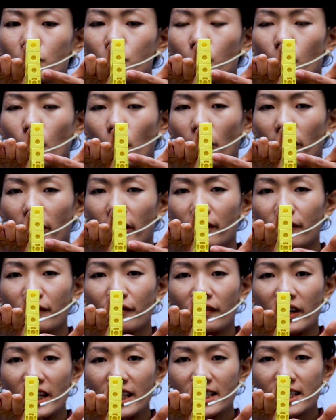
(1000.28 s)
square
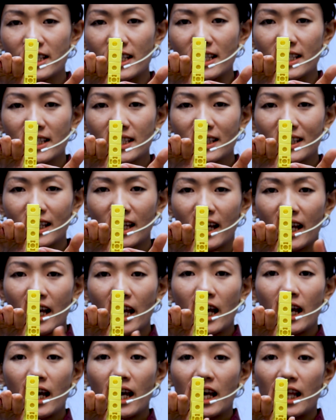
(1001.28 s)
faces.
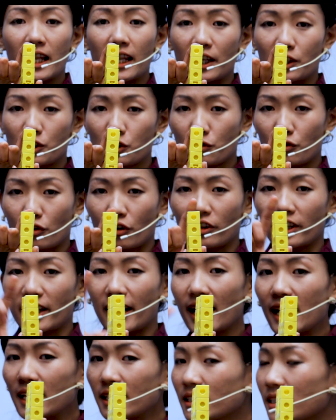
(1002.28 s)
Let's draw
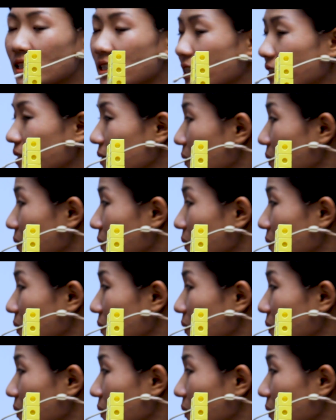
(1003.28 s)
that.